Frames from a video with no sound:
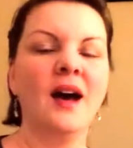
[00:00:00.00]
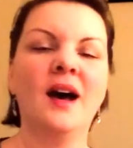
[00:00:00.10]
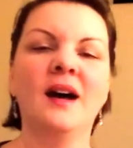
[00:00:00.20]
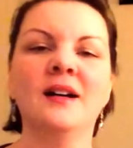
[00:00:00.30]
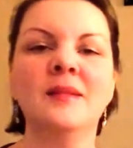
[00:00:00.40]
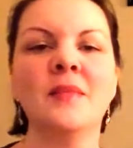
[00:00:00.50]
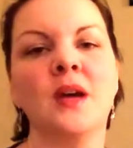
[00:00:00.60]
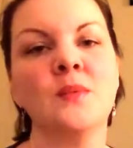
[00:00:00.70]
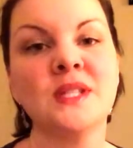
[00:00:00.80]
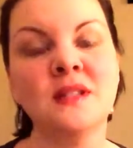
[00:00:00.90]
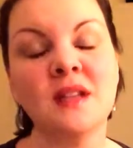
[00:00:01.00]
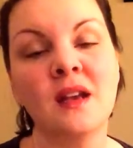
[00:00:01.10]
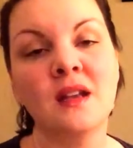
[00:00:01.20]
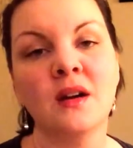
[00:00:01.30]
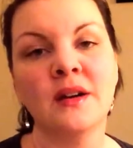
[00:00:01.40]
I was
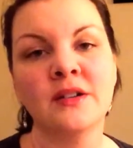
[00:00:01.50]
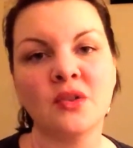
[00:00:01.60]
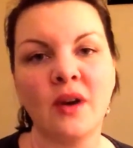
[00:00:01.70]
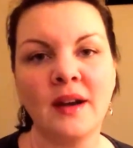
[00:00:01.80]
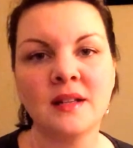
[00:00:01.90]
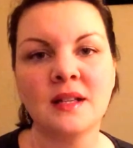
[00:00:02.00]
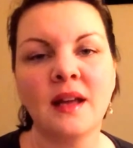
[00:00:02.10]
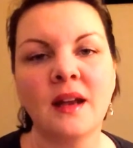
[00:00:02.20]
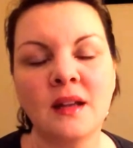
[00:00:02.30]
intending on trying to get